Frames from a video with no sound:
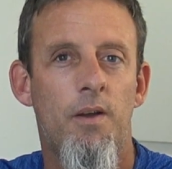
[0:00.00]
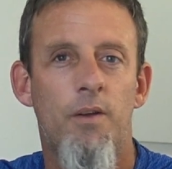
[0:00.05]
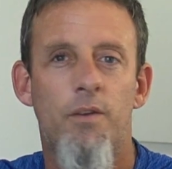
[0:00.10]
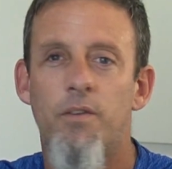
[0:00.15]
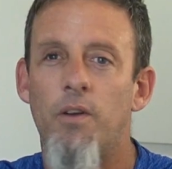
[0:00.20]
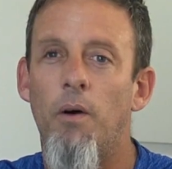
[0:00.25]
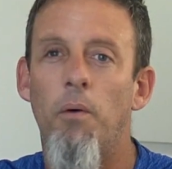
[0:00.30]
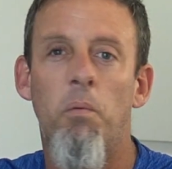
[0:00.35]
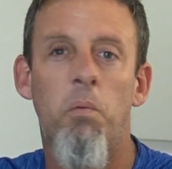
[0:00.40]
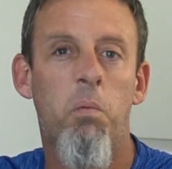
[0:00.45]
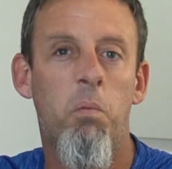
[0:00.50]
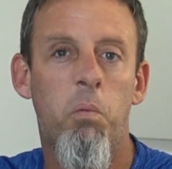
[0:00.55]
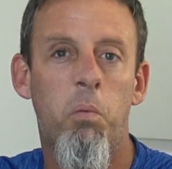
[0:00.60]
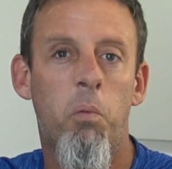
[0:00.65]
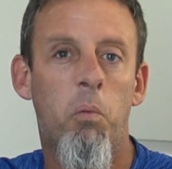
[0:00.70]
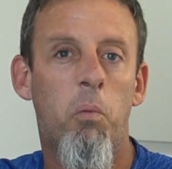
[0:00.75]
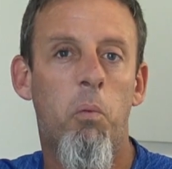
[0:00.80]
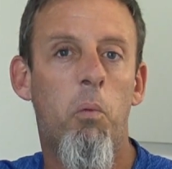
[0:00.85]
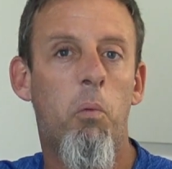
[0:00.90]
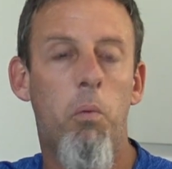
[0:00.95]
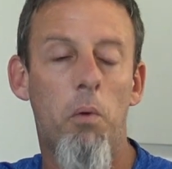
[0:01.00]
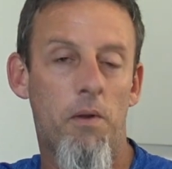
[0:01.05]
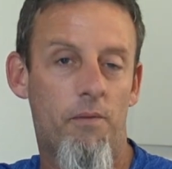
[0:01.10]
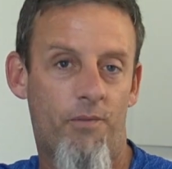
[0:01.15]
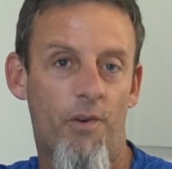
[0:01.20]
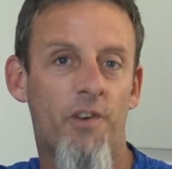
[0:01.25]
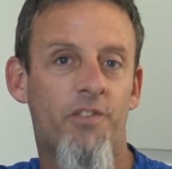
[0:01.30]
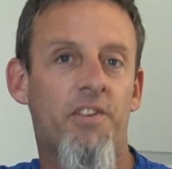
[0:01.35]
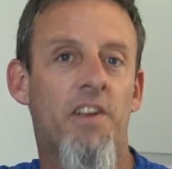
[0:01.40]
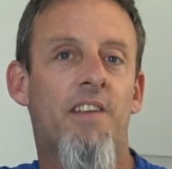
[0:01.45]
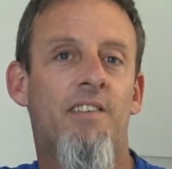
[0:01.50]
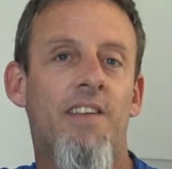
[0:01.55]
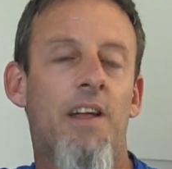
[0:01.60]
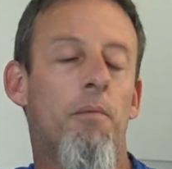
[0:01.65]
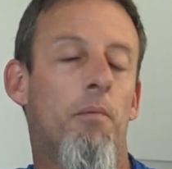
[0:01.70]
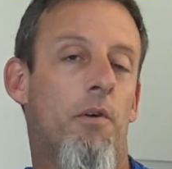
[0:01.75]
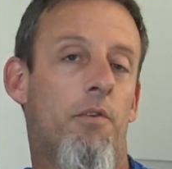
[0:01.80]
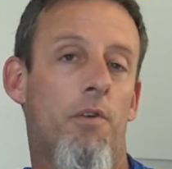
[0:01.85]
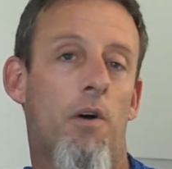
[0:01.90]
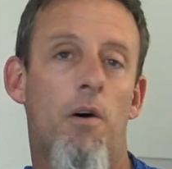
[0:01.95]
So the first thing he
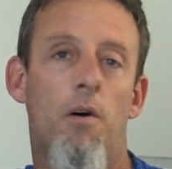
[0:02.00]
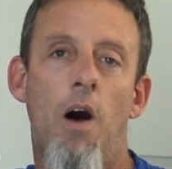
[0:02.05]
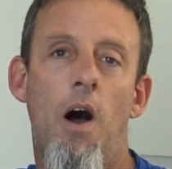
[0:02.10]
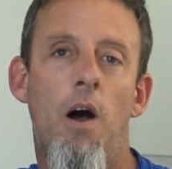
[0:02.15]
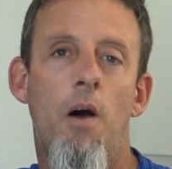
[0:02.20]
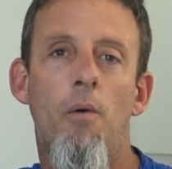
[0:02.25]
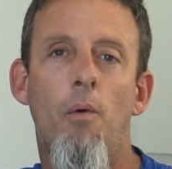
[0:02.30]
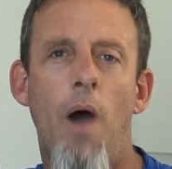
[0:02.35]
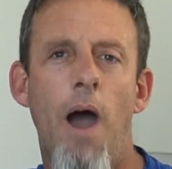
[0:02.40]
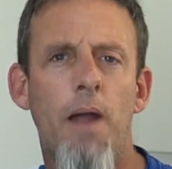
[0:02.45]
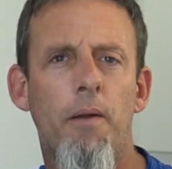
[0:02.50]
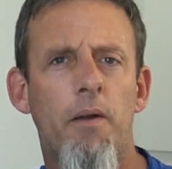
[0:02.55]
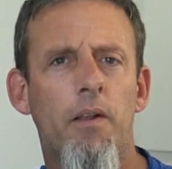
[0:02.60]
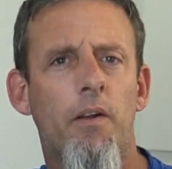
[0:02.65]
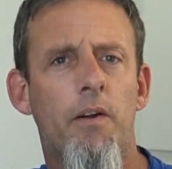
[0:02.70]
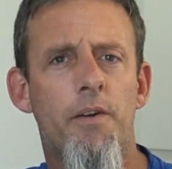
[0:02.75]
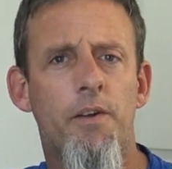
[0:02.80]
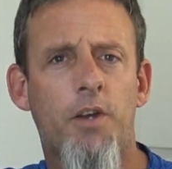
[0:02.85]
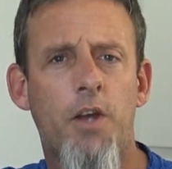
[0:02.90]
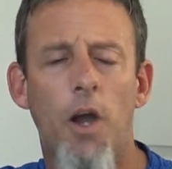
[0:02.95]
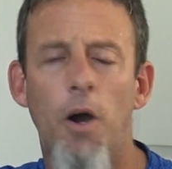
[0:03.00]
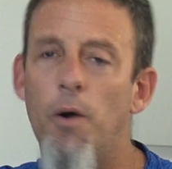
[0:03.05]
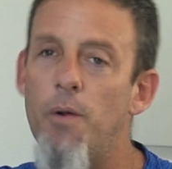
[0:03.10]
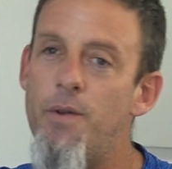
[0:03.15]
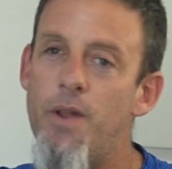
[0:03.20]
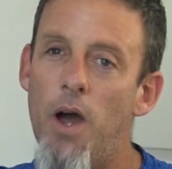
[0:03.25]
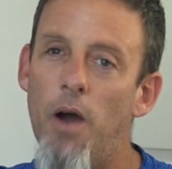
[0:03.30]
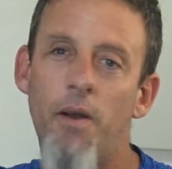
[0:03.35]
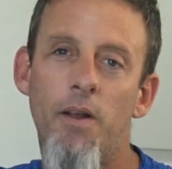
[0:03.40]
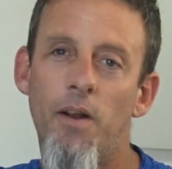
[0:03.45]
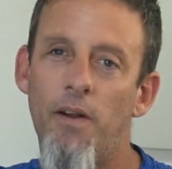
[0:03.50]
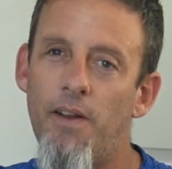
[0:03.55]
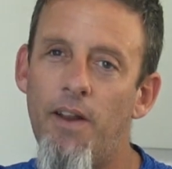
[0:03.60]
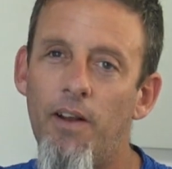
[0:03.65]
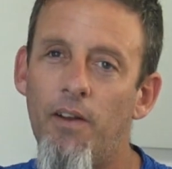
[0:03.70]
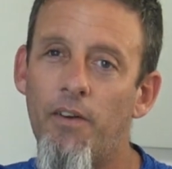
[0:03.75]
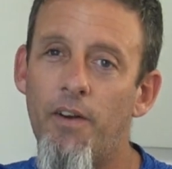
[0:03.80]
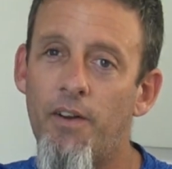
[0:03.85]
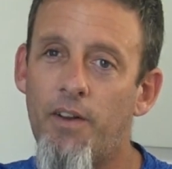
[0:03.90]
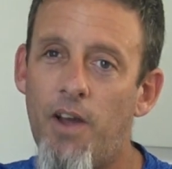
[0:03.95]
said was, oh, I, how do I learn the code? No, you don't need
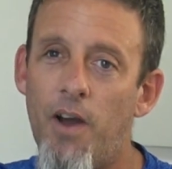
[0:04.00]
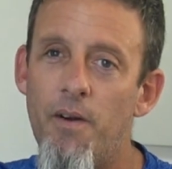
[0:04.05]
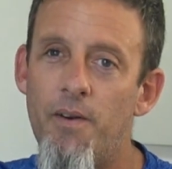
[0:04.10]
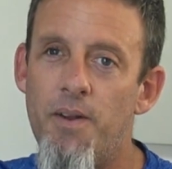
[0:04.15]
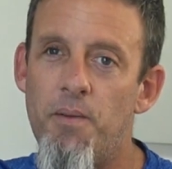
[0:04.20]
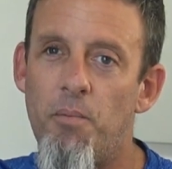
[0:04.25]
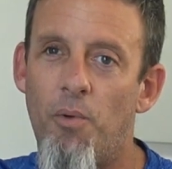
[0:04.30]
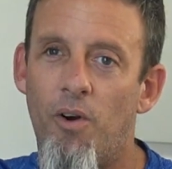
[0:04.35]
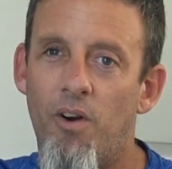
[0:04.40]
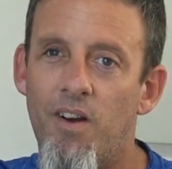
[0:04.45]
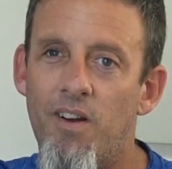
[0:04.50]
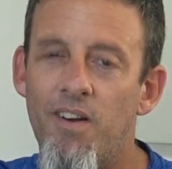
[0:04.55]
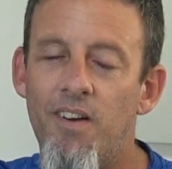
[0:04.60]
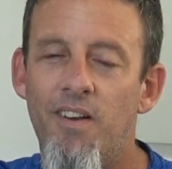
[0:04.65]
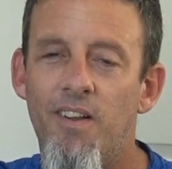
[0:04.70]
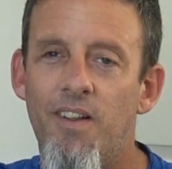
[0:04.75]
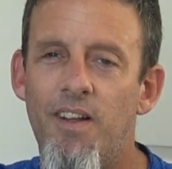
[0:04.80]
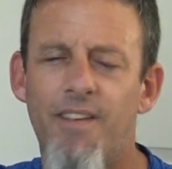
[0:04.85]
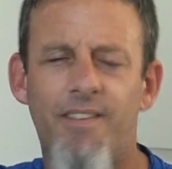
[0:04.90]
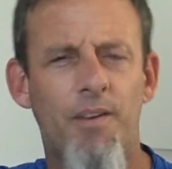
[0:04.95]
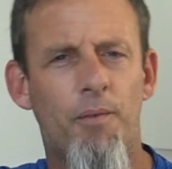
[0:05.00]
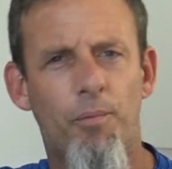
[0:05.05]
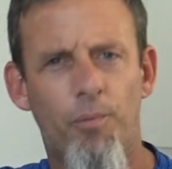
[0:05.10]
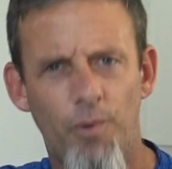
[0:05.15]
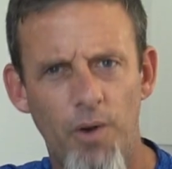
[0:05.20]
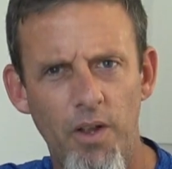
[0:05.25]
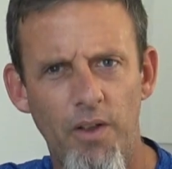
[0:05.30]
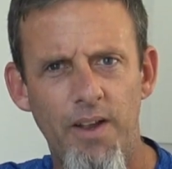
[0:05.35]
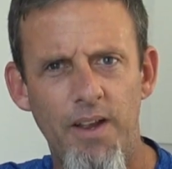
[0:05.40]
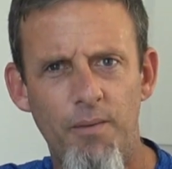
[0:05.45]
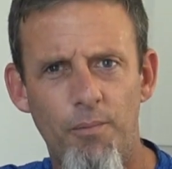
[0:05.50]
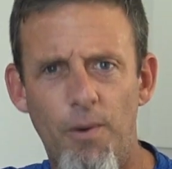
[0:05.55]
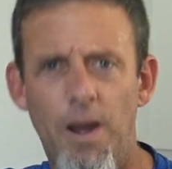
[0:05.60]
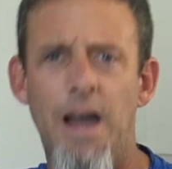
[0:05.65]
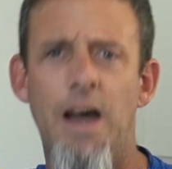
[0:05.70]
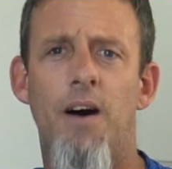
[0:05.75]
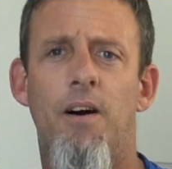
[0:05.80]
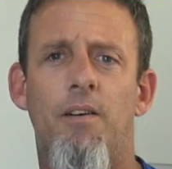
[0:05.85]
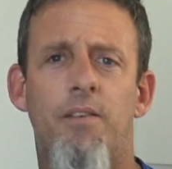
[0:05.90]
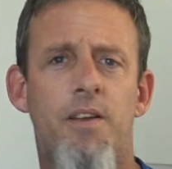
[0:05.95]
to learn the code anymore. He said, really?
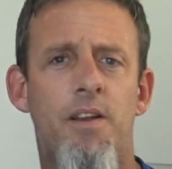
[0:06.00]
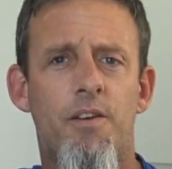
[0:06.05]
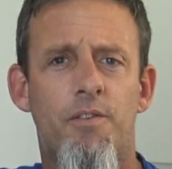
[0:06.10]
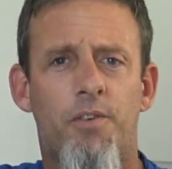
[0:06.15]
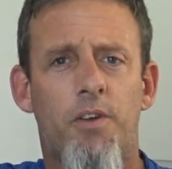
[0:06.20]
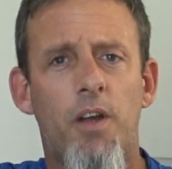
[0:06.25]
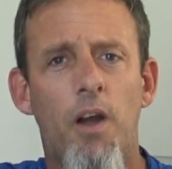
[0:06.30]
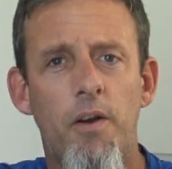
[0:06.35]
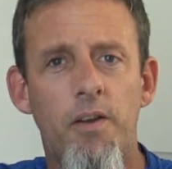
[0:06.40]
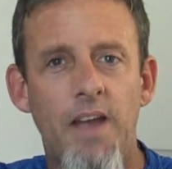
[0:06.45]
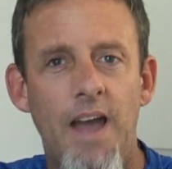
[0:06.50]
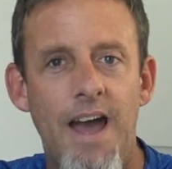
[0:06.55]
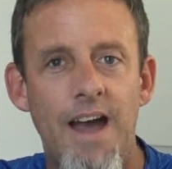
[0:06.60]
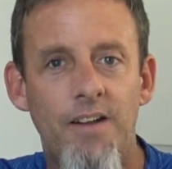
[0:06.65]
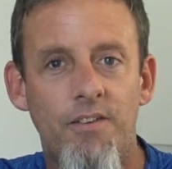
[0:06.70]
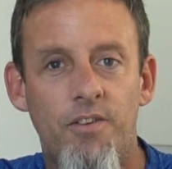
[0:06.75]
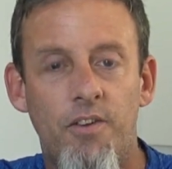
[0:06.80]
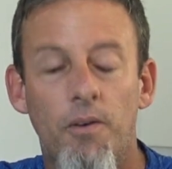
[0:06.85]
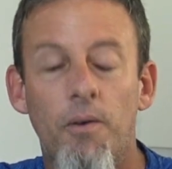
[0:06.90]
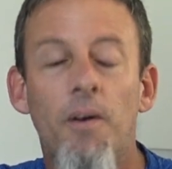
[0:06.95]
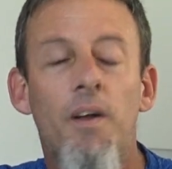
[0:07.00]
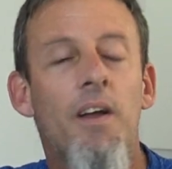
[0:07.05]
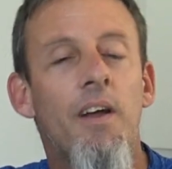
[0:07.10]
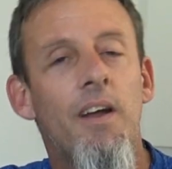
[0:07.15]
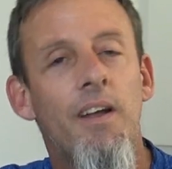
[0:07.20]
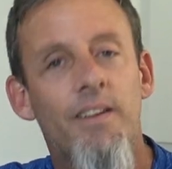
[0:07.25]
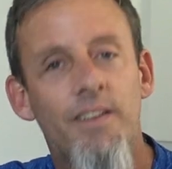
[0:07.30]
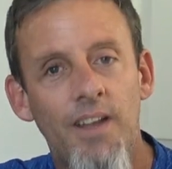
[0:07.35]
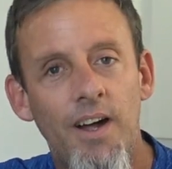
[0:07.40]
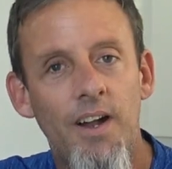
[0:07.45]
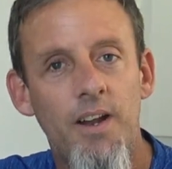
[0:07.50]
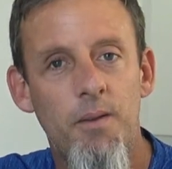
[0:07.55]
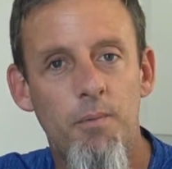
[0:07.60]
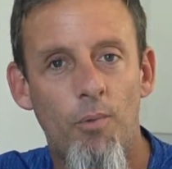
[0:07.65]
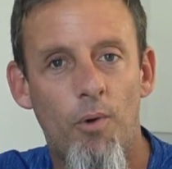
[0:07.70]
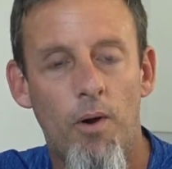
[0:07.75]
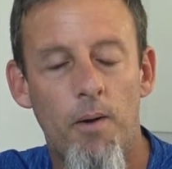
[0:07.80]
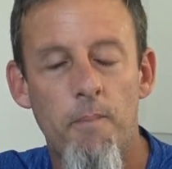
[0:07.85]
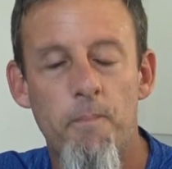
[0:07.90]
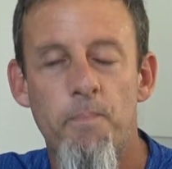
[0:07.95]
Wow, years ago you had to. Not
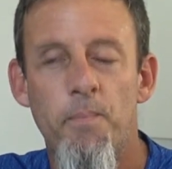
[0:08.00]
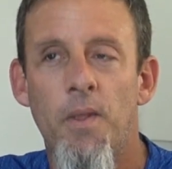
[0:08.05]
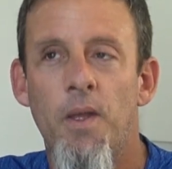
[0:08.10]
anymore.